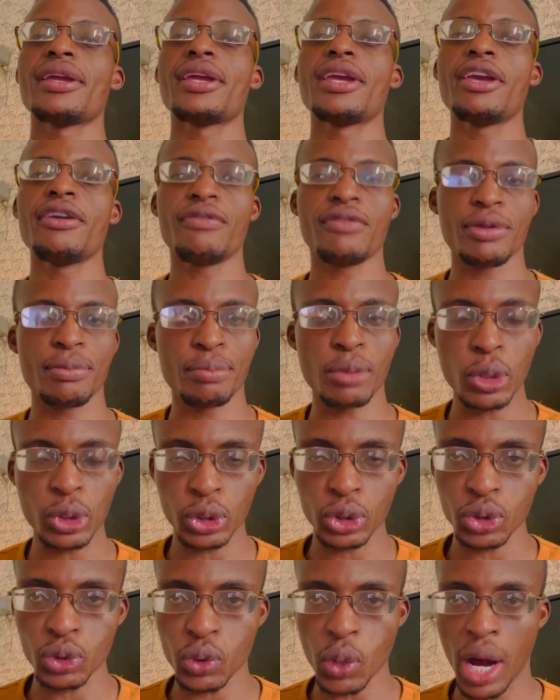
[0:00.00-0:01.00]

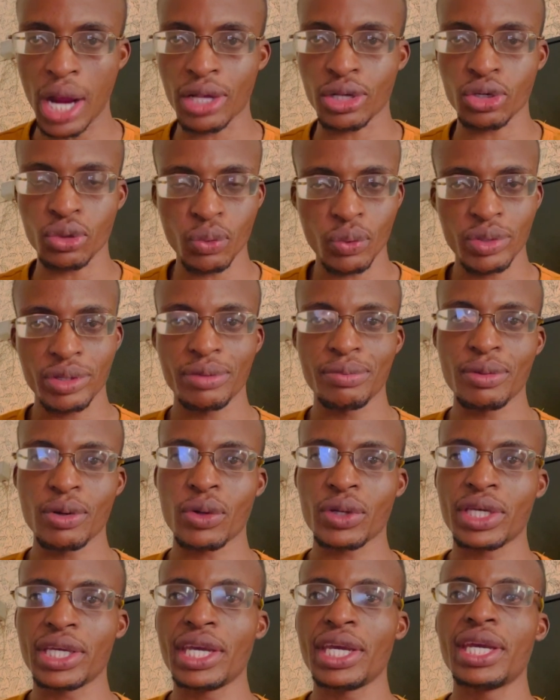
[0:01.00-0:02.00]
everybody to agree with me,
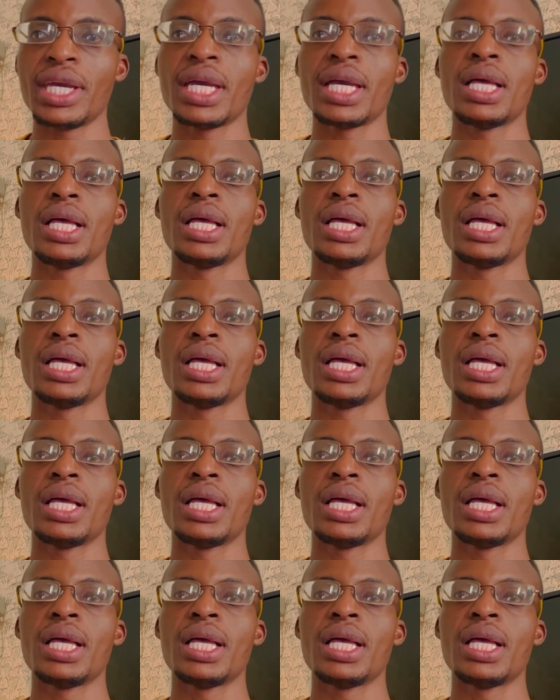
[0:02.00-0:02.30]
okay?